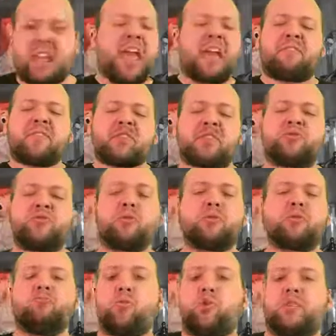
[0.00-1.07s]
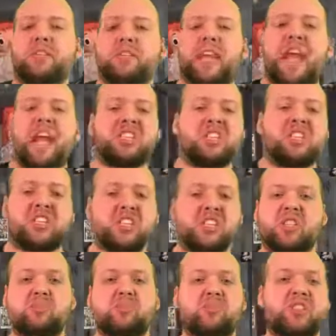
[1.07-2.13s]
it just feels more intense, and
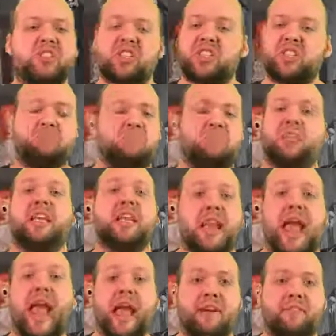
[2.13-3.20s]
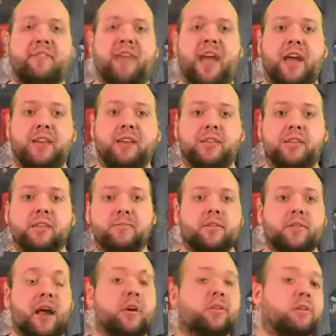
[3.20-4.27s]
this movie just didn't have that.
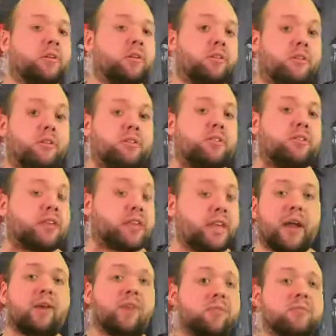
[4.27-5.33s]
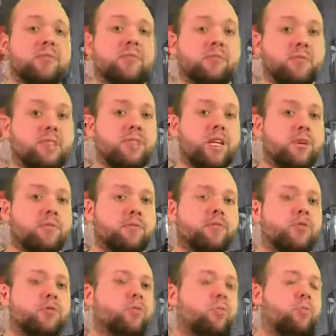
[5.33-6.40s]
Now, the characters
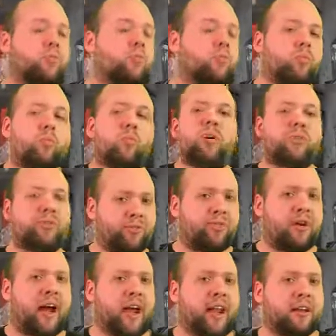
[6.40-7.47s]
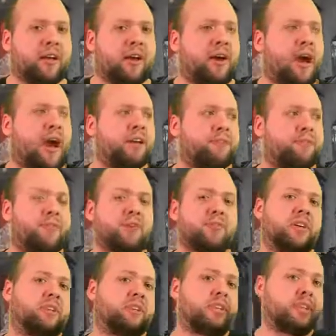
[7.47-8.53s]
themselves were fine. I
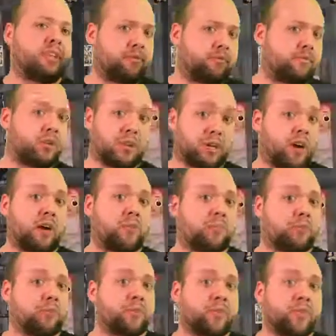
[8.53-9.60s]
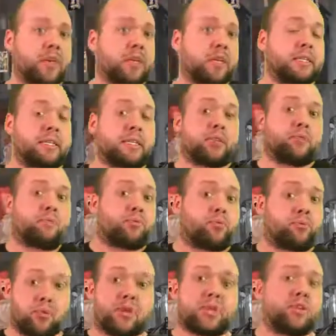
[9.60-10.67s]
felt that the couple did a
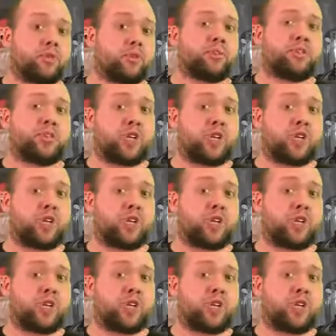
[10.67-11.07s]
pretty good